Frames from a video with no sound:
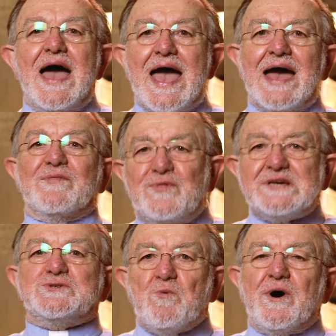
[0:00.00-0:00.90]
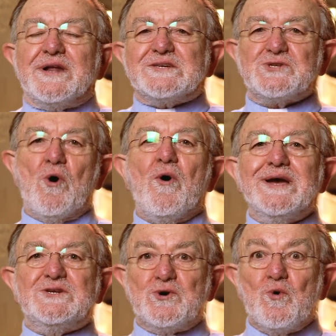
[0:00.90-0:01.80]
and this one is
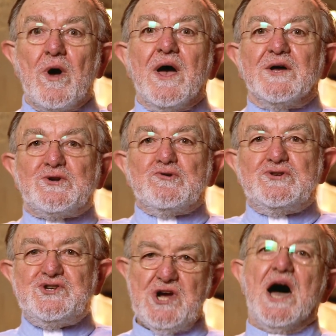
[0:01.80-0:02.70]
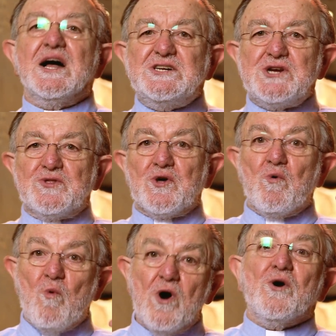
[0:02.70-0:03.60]
going to judge the
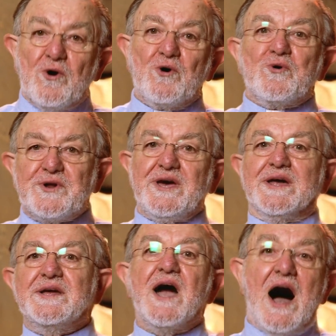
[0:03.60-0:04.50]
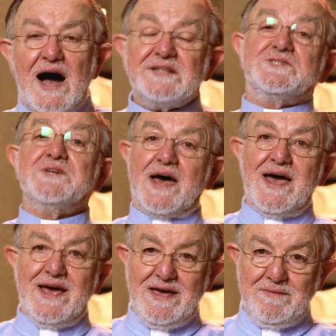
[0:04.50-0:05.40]
world in God's
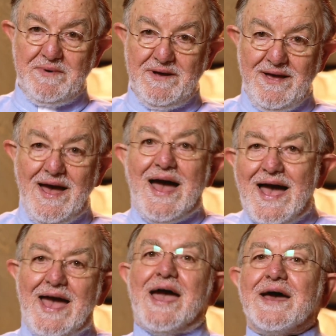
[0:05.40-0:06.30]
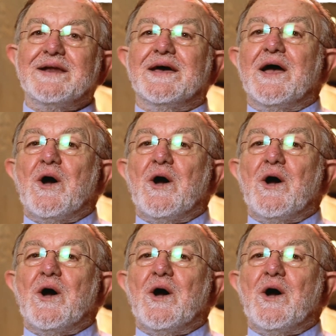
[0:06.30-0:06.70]
name. And